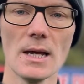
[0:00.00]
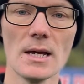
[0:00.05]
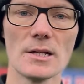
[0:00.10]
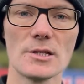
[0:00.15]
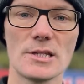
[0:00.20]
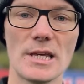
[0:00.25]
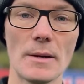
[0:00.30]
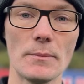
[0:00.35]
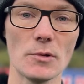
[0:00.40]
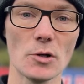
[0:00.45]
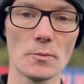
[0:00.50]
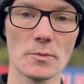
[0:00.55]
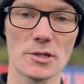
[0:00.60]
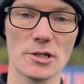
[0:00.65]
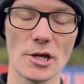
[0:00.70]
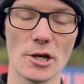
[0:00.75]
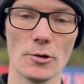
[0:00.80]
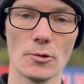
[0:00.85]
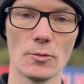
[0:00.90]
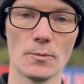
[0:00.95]
Tip number
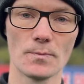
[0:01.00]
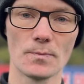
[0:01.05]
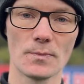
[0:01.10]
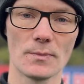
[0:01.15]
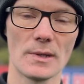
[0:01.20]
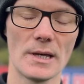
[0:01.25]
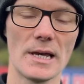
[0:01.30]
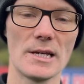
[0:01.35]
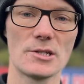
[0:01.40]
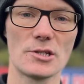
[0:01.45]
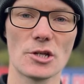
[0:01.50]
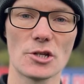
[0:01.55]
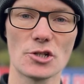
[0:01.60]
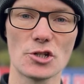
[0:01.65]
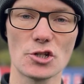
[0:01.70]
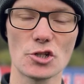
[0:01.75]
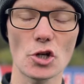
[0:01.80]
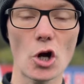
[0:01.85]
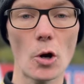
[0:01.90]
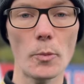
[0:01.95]
two is to
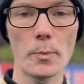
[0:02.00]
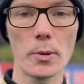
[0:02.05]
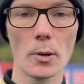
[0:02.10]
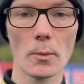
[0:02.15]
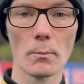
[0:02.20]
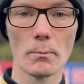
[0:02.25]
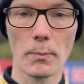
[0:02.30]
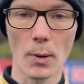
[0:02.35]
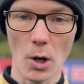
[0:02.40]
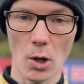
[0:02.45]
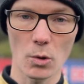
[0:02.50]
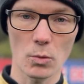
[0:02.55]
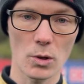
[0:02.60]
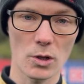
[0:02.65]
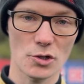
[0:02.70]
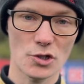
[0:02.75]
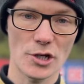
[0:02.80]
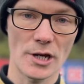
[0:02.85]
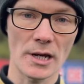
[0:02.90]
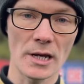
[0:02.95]
stop ball
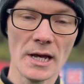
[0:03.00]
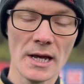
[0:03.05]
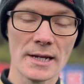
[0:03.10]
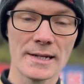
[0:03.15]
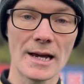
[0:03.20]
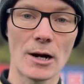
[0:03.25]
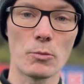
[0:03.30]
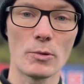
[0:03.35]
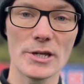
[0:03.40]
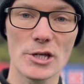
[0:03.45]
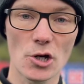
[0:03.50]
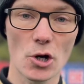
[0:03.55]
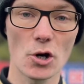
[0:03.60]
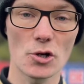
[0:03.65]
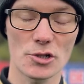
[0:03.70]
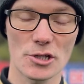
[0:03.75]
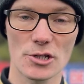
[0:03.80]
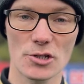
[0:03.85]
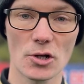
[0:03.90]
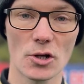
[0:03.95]
watching. Now, we
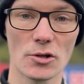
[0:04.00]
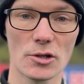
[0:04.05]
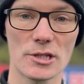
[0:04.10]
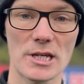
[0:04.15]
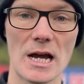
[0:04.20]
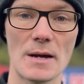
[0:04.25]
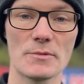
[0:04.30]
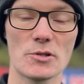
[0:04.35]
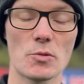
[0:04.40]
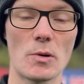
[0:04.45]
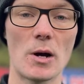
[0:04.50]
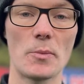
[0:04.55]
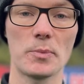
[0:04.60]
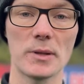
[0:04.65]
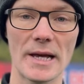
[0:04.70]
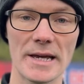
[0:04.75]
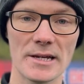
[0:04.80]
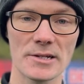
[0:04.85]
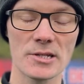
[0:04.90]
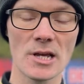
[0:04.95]
coach this all the time to our
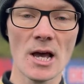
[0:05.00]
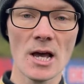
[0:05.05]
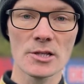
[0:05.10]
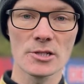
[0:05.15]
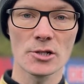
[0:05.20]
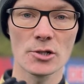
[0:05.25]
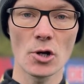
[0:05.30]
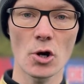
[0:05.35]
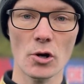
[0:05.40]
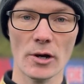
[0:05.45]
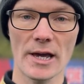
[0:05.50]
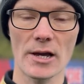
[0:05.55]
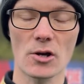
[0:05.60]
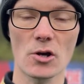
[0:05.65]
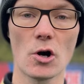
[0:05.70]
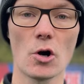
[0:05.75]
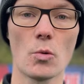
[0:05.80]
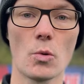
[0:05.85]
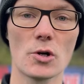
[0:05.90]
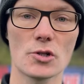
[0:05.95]
players to not get
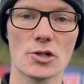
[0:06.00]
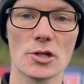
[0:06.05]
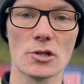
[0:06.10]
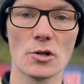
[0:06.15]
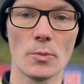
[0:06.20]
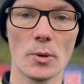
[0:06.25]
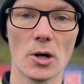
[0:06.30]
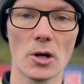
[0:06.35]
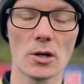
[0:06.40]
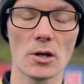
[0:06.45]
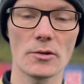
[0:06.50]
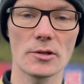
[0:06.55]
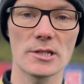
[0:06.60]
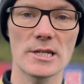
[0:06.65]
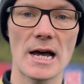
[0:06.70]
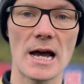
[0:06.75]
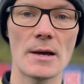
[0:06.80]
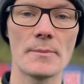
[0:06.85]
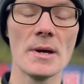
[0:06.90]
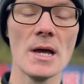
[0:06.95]
caught watching the ball all the
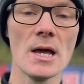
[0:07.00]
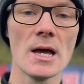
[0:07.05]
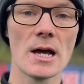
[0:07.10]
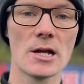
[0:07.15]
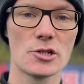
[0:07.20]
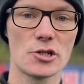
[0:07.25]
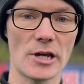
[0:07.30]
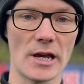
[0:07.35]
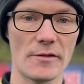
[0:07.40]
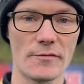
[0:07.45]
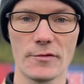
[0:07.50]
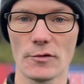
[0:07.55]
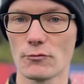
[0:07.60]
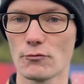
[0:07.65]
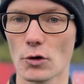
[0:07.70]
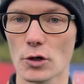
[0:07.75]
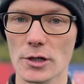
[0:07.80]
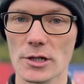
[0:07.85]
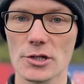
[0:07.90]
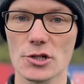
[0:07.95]
time and check for
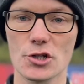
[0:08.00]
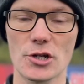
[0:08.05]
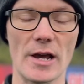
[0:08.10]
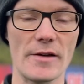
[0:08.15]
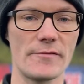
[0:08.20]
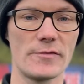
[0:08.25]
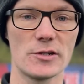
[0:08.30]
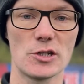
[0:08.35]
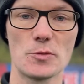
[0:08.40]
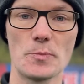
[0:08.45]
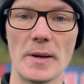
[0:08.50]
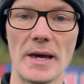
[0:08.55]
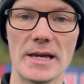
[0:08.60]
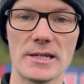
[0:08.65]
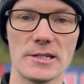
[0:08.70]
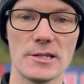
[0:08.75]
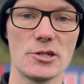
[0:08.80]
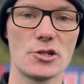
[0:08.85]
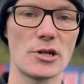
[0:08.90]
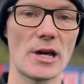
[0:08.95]
runners, check for
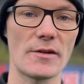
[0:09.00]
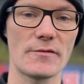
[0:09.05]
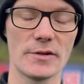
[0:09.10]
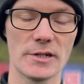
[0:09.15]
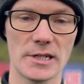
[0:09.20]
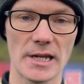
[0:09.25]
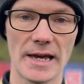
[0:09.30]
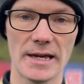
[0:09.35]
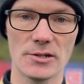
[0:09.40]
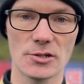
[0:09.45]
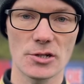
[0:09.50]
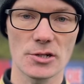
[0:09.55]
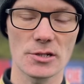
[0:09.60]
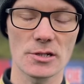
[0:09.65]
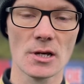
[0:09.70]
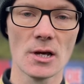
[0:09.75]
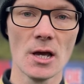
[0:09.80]
spaces, check for dangers.